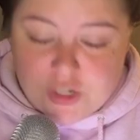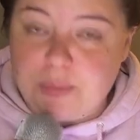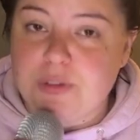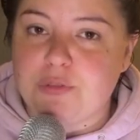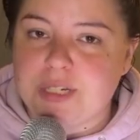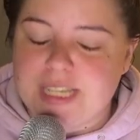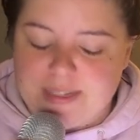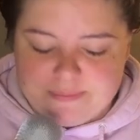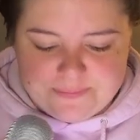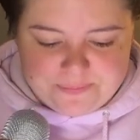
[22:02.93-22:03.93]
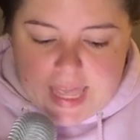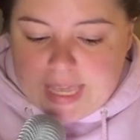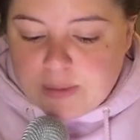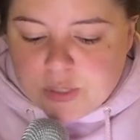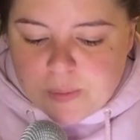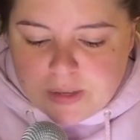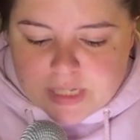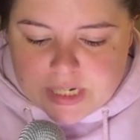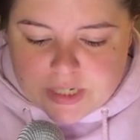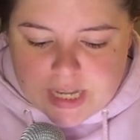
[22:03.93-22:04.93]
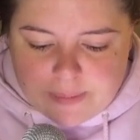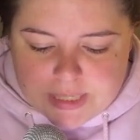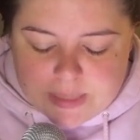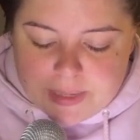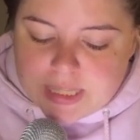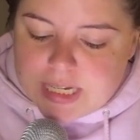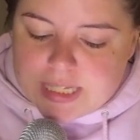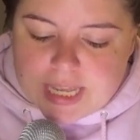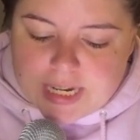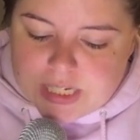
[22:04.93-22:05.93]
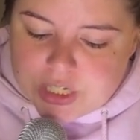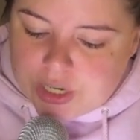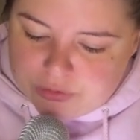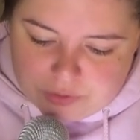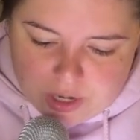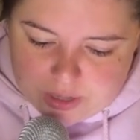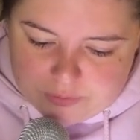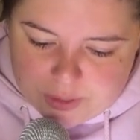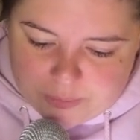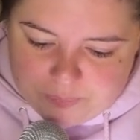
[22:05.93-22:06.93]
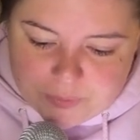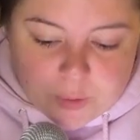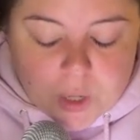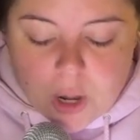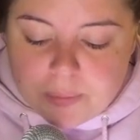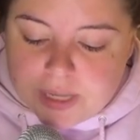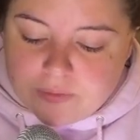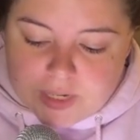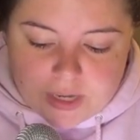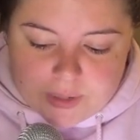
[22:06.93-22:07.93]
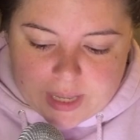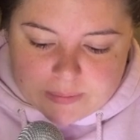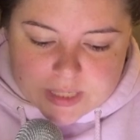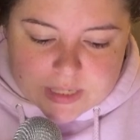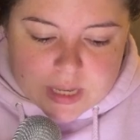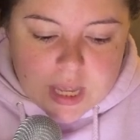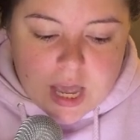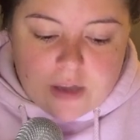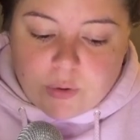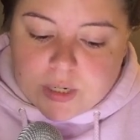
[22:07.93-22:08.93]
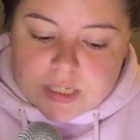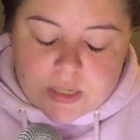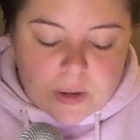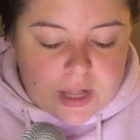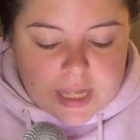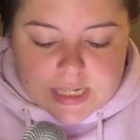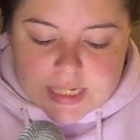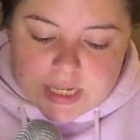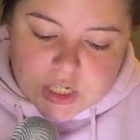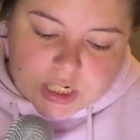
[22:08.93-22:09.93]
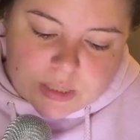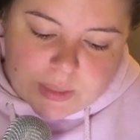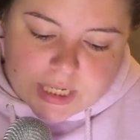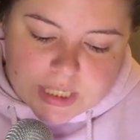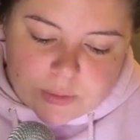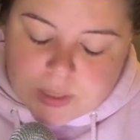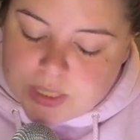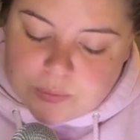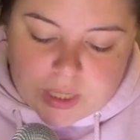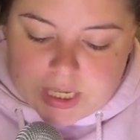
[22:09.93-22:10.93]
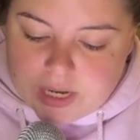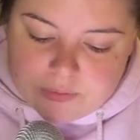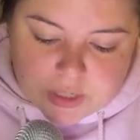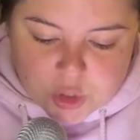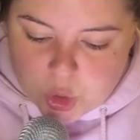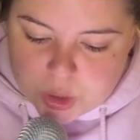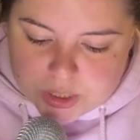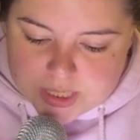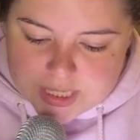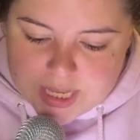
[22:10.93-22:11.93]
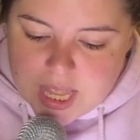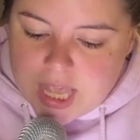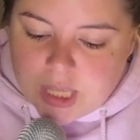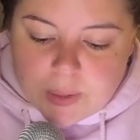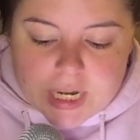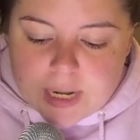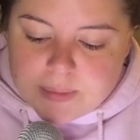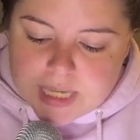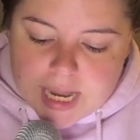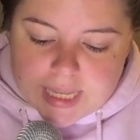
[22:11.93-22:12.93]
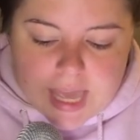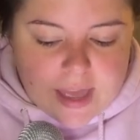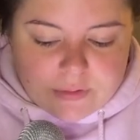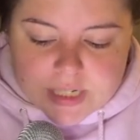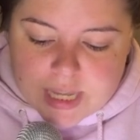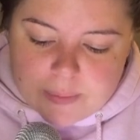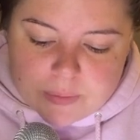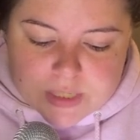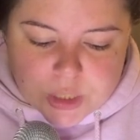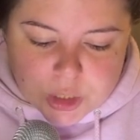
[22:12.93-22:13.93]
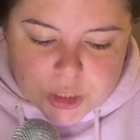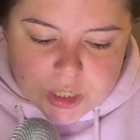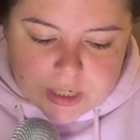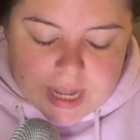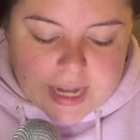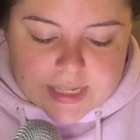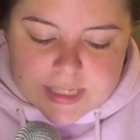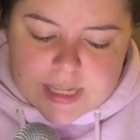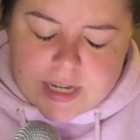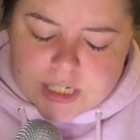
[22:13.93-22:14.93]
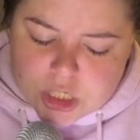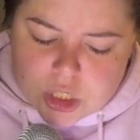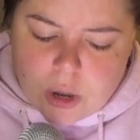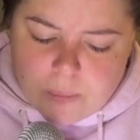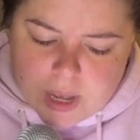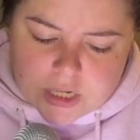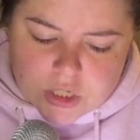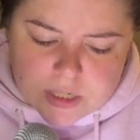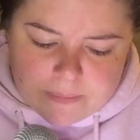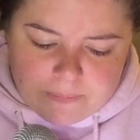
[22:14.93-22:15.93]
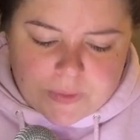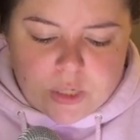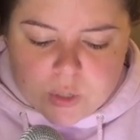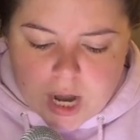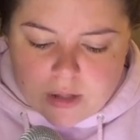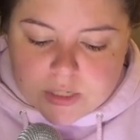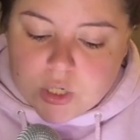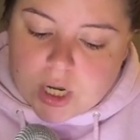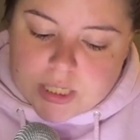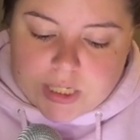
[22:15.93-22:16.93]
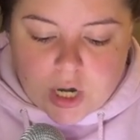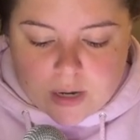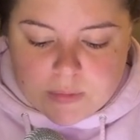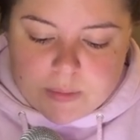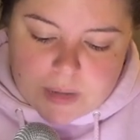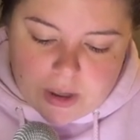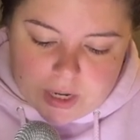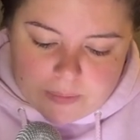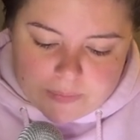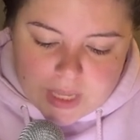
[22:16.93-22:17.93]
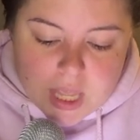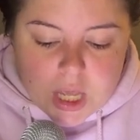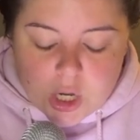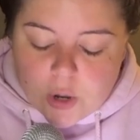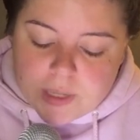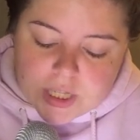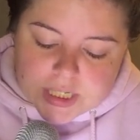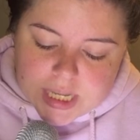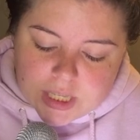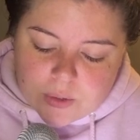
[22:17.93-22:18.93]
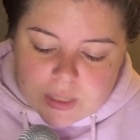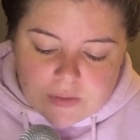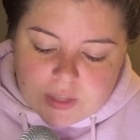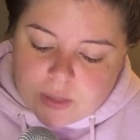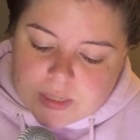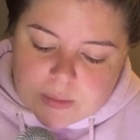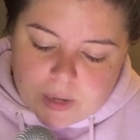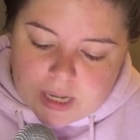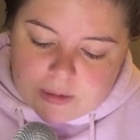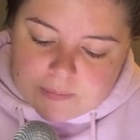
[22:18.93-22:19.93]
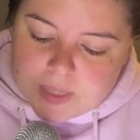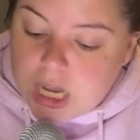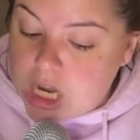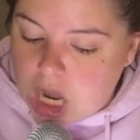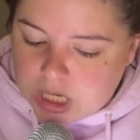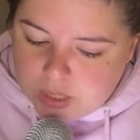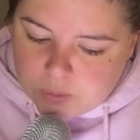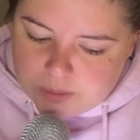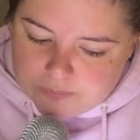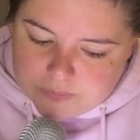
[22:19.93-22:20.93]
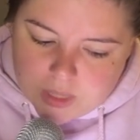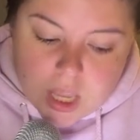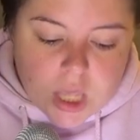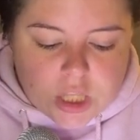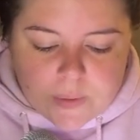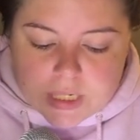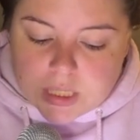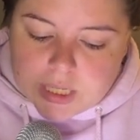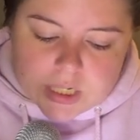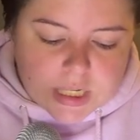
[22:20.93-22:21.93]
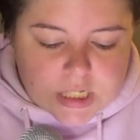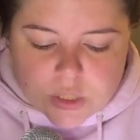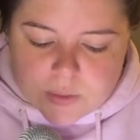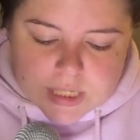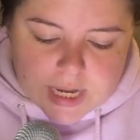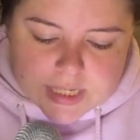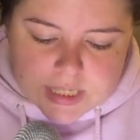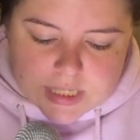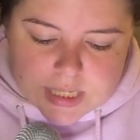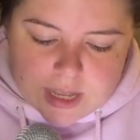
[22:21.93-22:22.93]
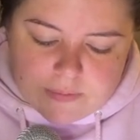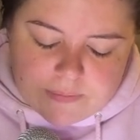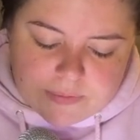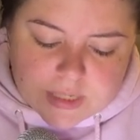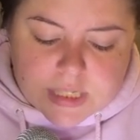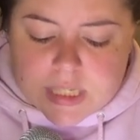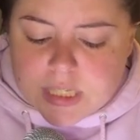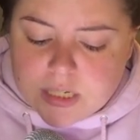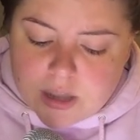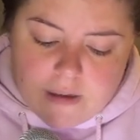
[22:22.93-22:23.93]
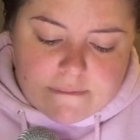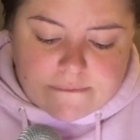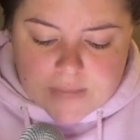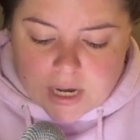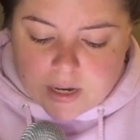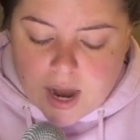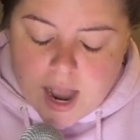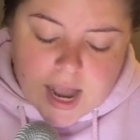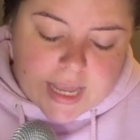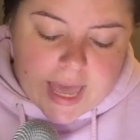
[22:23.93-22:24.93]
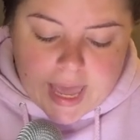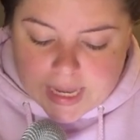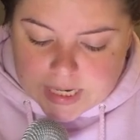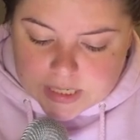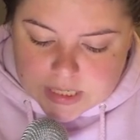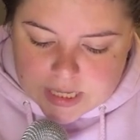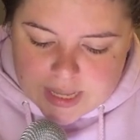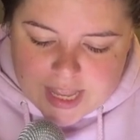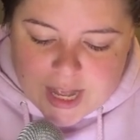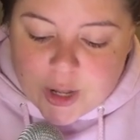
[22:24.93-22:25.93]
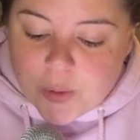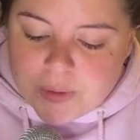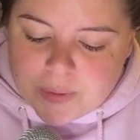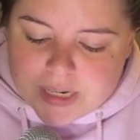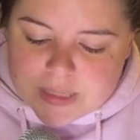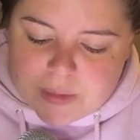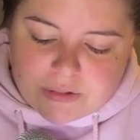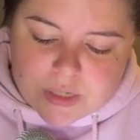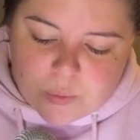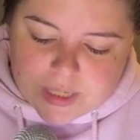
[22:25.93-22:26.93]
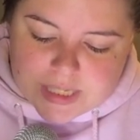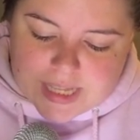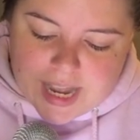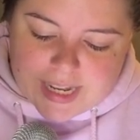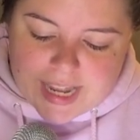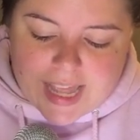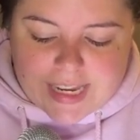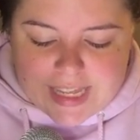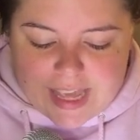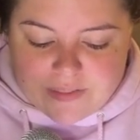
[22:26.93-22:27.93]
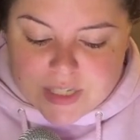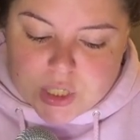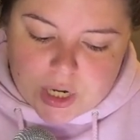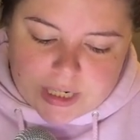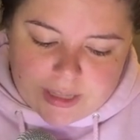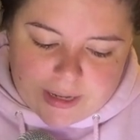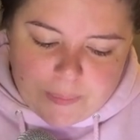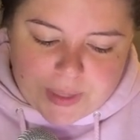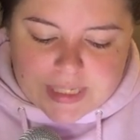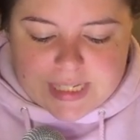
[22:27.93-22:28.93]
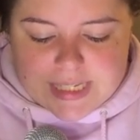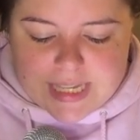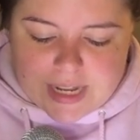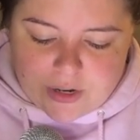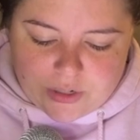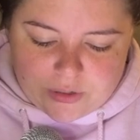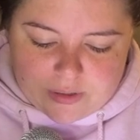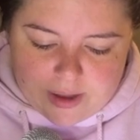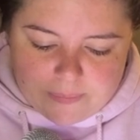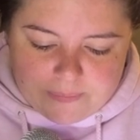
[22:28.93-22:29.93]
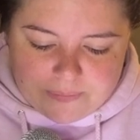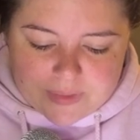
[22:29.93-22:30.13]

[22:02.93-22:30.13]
Chapter 14. It came to about dinner time, and Samantha decided to cook for all of you. You were all playing video games. Of course, you all had to take turns because there wasn't really enough controllers. You ended up dying every time it was your turn, and it sucked so much. You growled, crossing your arms, and pouted. Colby looked at you, giving you a smile, a cocky one. You had glared into his eyes and said, "This is not fair. I hate it." Colby put his mouth to one side and he gave a sorry look, placing his hand on your thigh.